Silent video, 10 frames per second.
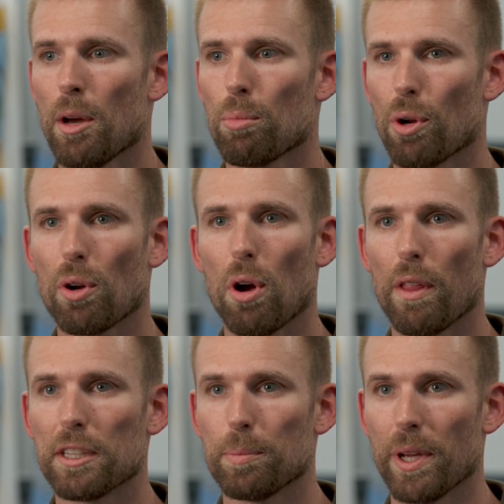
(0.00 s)
protocol
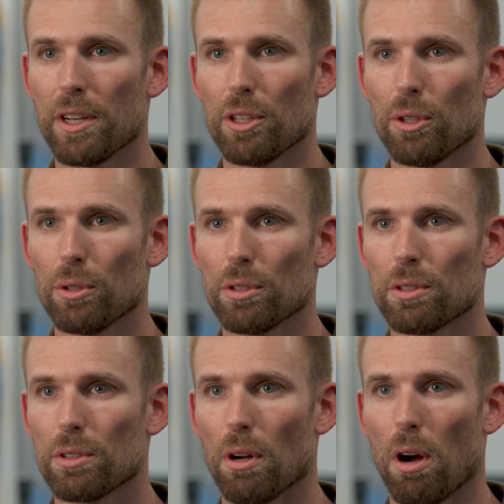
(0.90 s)
that's being used